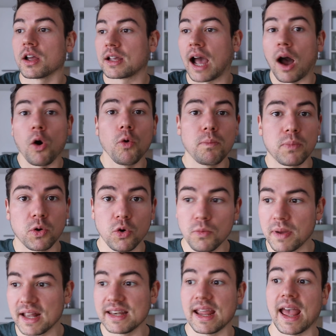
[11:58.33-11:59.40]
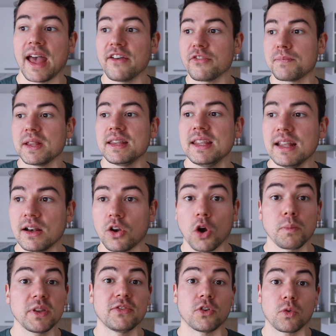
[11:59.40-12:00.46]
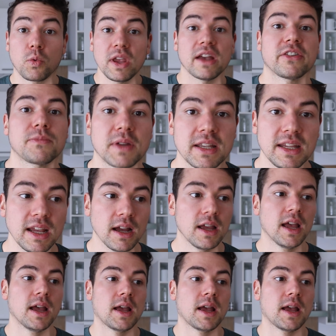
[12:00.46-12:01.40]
cow poop, and they have been here long before we have been here,